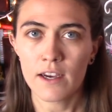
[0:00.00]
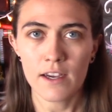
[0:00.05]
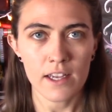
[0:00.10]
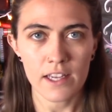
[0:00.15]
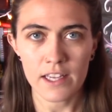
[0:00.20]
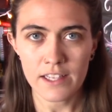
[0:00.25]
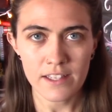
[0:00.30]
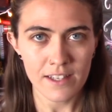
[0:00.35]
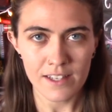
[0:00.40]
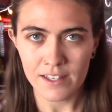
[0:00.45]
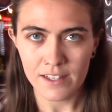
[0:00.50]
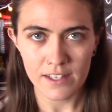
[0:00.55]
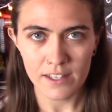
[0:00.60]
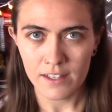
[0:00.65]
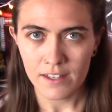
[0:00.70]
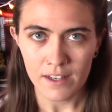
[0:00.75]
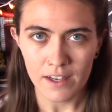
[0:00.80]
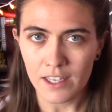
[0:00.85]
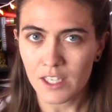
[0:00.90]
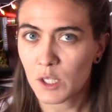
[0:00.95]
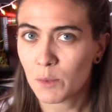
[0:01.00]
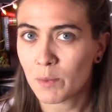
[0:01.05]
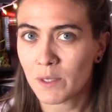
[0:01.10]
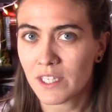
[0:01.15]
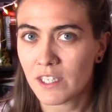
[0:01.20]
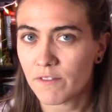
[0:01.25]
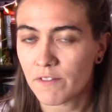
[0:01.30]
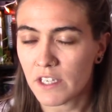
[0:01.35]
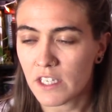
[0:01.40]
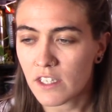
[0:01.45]
isn't a
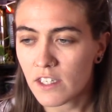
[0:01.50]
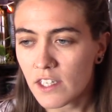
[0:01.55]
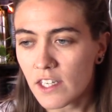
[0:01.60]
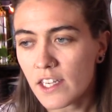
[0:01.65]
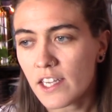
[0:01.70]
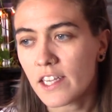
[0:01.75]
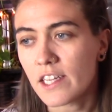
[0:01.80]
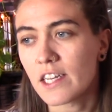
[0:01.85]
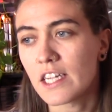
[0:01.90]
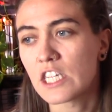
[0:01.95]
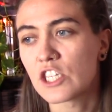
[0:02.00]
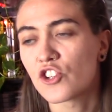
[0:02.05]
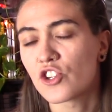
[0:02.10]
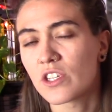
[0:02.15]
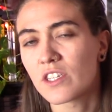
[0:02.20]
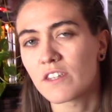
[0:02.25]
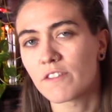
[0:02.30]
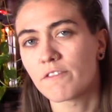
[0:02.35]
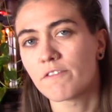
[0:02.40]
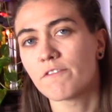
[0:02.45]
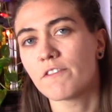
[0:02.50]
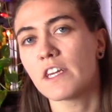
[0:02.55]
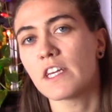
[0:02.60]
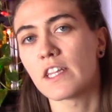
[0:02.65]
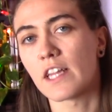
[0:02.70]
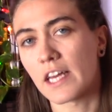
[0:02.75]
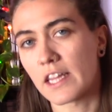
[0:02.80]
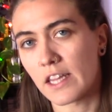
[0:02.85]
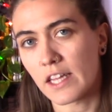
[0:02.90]
specific scene, it's just a feeling.